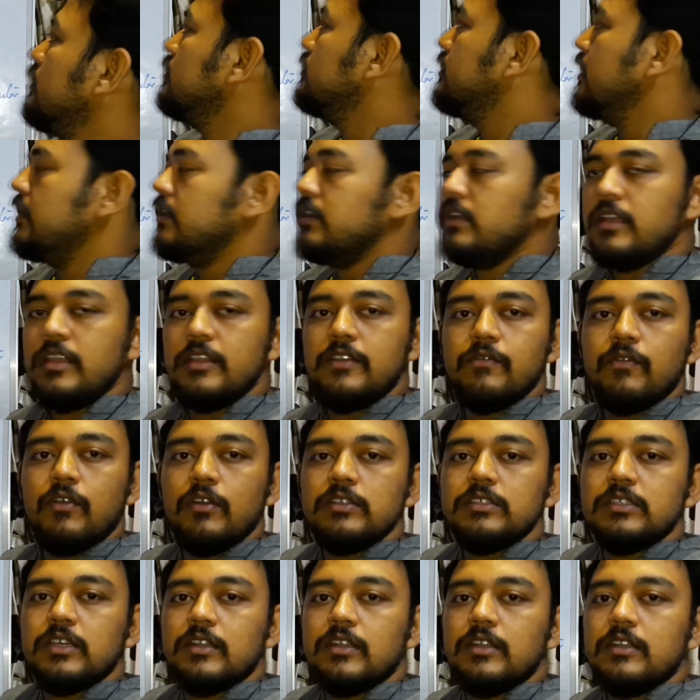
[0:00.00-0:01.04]
then it
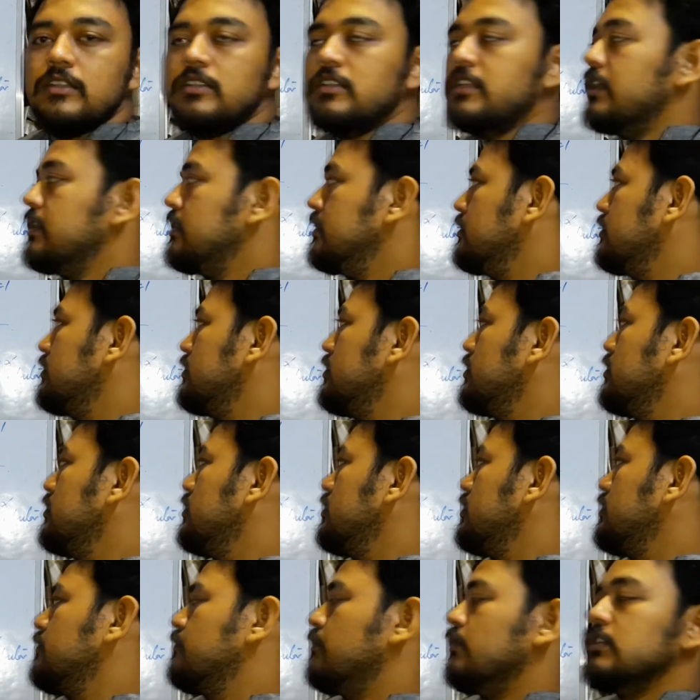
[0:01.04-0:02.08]
falls
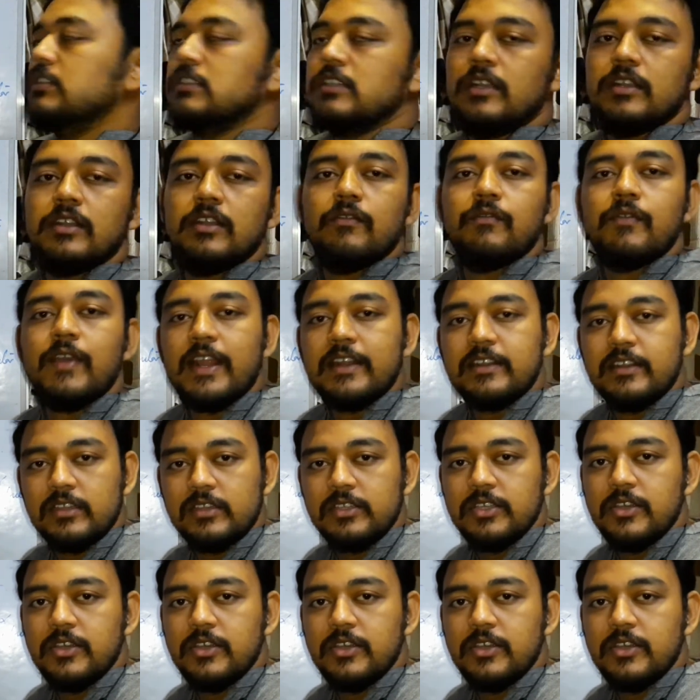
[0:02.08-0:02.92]
under factor